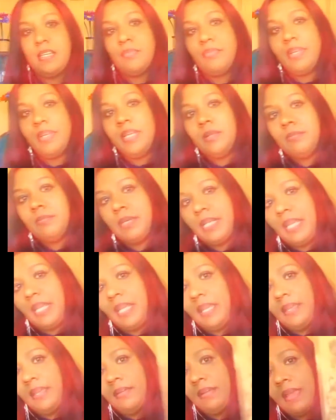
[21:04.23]
real
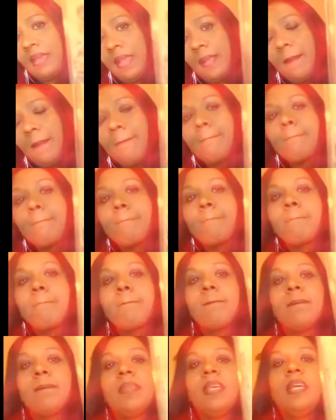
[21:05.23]
money, okay?
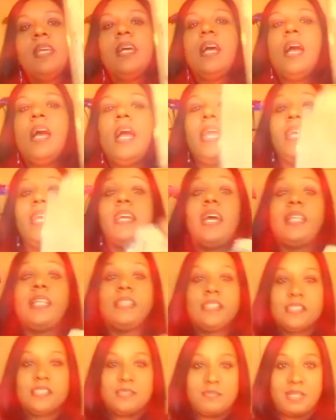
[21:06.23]
I got
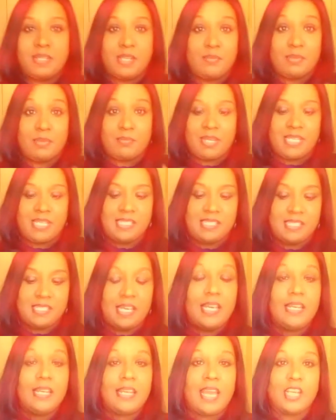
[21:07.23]
this money when my
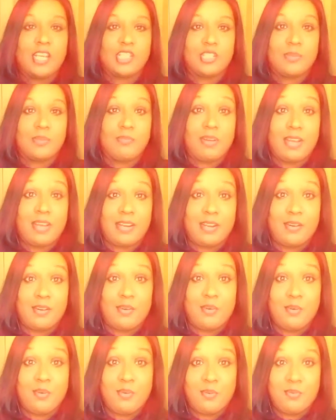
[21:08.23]
son actually brought it
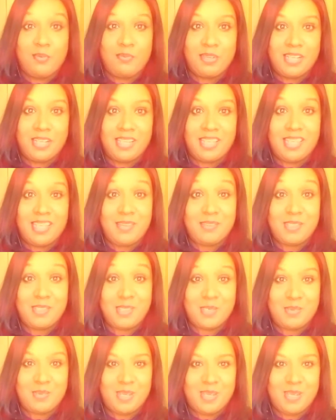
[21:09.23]
home when he was
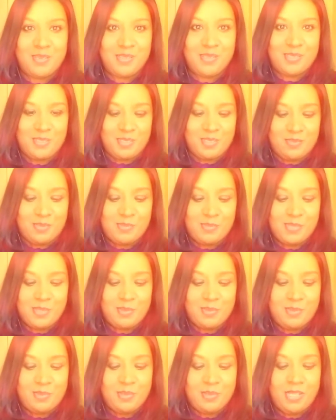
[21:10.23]
3 years old from
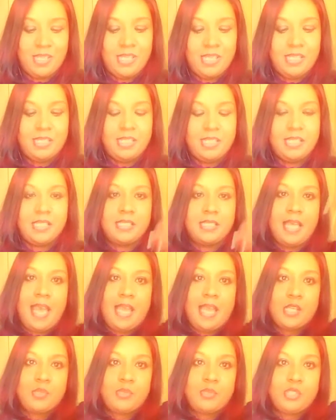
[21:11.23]
school. This is
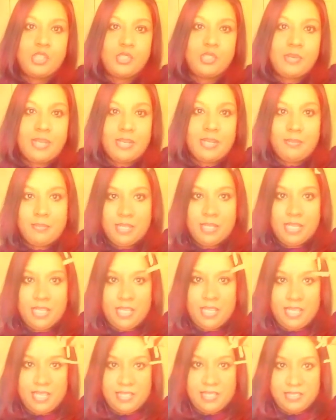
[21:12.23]
actual shredded money,
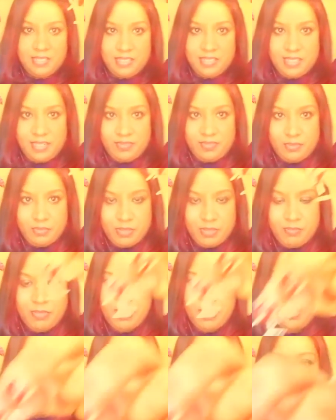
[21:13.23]
I guess the government
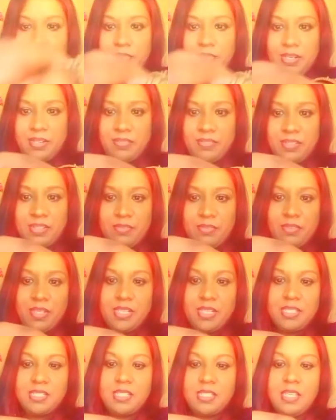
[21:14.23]
money or whatever it
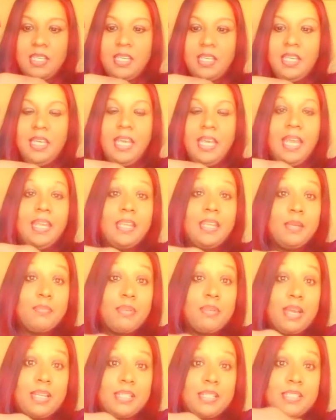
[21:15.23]
was. And he
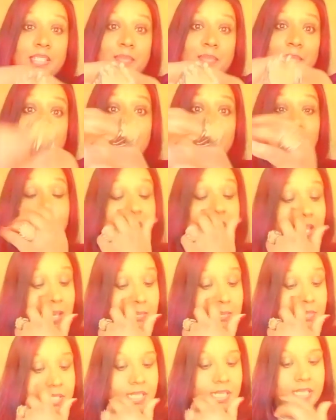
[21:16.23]
brought it to me and I
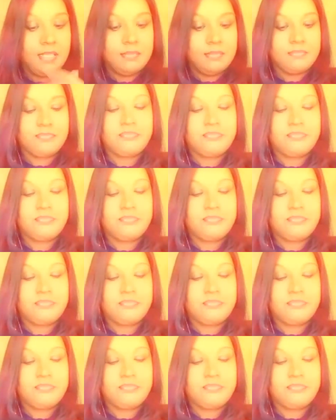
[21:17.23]
kept it.